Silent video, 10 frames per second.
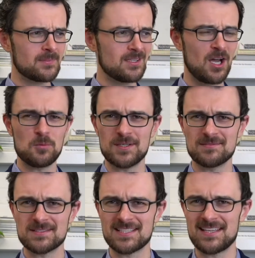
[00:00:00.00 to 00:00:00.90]
I
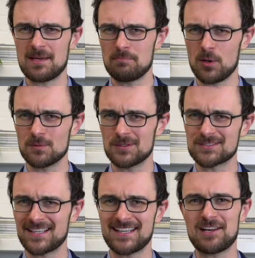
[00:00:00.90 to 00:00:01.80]
wouldn't say that boat
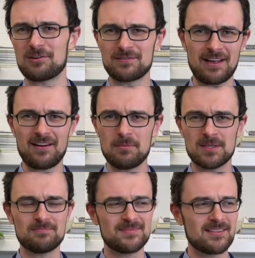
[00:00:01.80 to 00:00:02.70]
looks like an aircraft carrier,
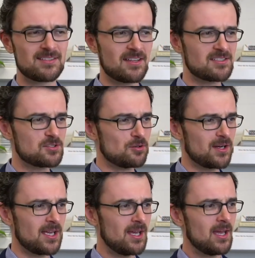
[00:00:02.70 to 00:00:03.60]
but that's another
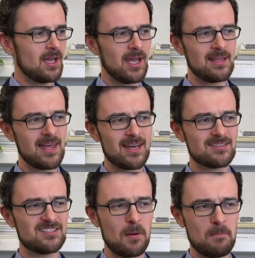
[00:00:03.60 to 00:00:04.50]
story. Hey,
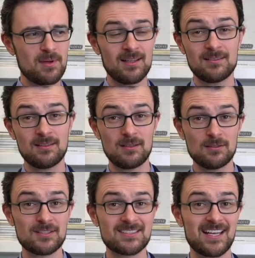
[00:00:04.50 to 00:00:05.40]
that dumbbell
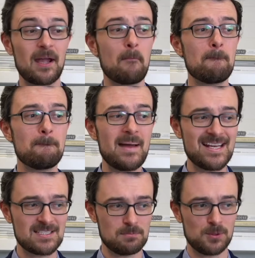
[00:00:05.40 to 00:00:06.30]
looks like a
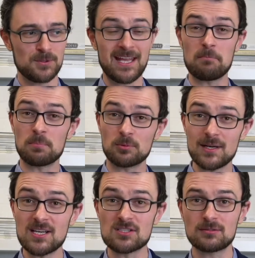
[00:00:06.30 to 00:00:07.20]
baseball. That
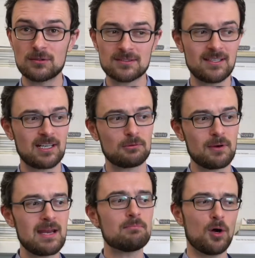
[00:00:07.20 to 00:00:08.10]
bridge looks like a
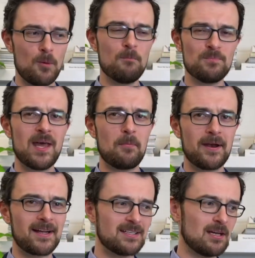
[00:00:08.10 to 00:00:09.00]
rainbow. That
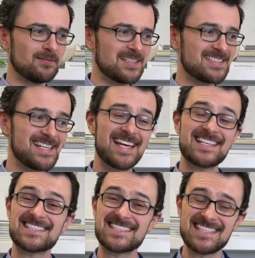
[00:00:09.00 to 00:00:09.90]
one I can definitely see.
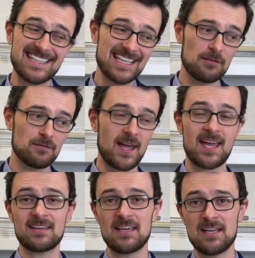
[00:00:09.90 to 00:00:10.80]
That ceiling
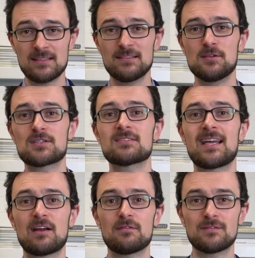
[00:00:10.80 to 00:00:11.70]
fan looks
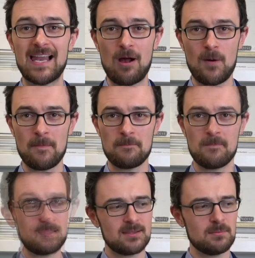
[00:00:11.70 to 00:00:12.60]
like a flower.
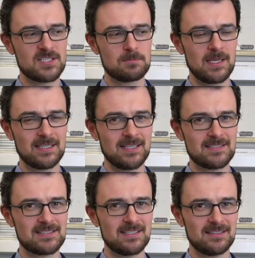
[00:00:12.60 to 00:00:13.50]
The misspelling
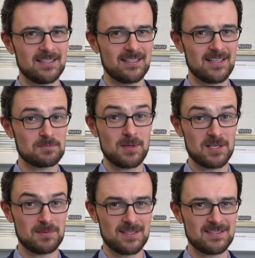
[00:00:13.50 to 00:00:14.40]
in ceiling has
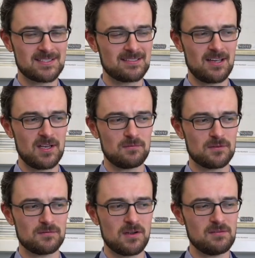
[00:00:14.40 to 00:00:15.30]
bugged me in this slide
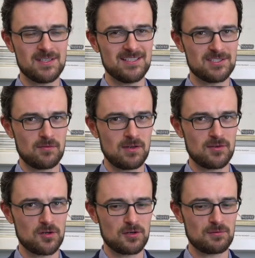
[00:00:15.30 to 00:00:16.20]
for 5 years. I've
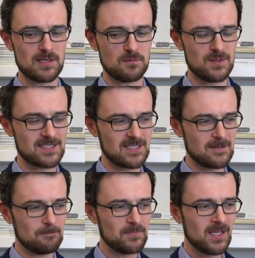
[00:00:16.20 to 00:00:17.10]
never gotten around to fixing
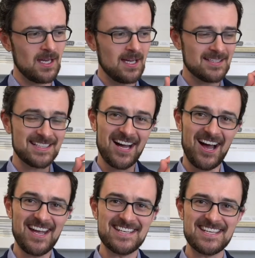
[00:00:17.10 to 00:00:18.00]
it. The
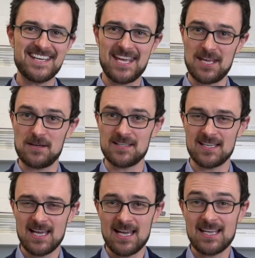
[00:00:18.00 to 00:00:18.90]
idea here
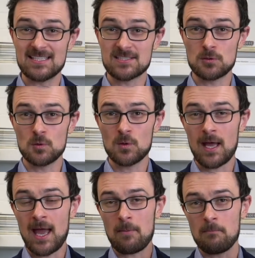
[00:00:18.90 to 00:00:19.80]
is to
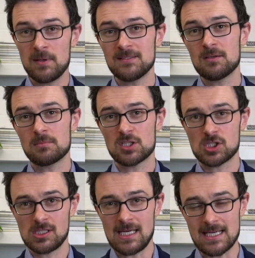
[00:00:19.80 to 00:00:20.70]
build a
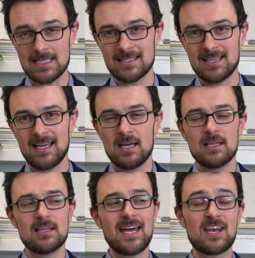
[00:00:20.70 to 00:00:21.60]
machine
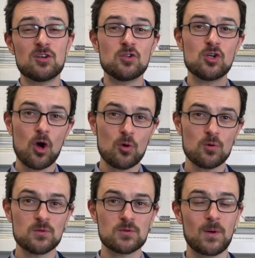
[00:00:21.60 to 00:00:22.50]
that
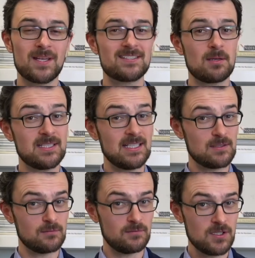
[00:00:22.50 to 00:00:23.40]
knows when something
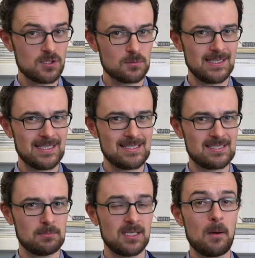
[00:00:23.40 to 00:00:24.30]
is visually
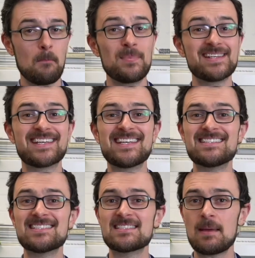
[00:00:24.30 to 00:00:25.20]
similar, but
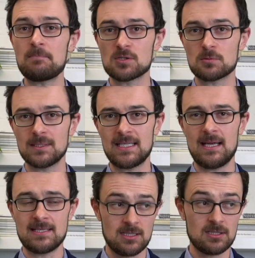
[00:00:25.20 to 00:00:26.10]

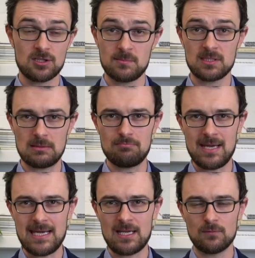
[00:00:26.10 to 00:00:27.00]
conceptually, as in terms of the
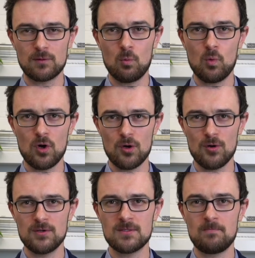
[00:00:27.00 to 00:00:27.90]
meaning of the
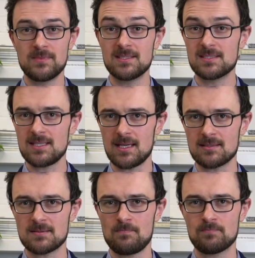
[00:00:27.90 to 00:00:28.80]
word,
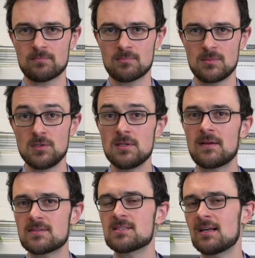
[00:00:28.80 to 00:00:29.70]
distinct. You did
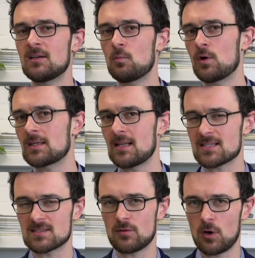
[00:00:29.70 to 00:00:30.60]
have to tell it what
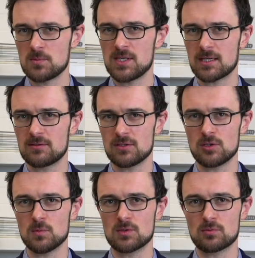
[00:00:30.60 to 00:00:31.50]
class of object that
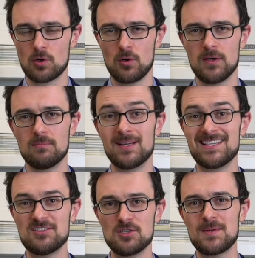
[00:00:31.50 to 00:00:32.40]
you were drawn, but
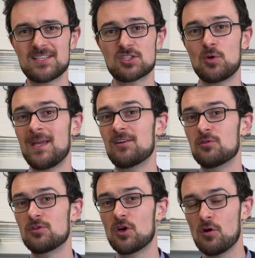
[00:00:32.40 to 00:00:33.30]
in doing so, it
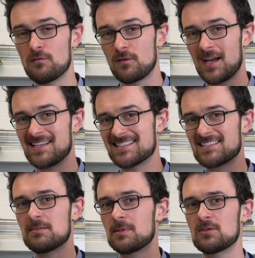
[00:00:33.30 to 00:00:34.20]
could go find a
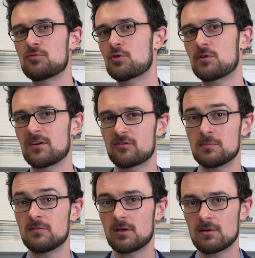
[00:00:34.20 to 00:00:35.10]
similar drawing
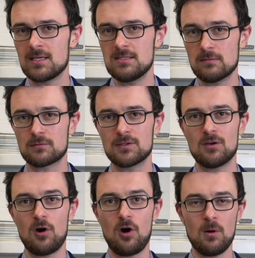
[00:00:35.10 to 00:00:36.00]
from a very
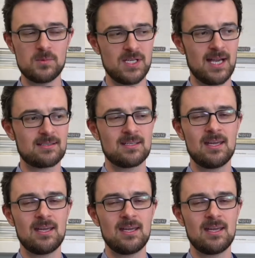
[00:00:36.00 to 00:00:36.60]
different object.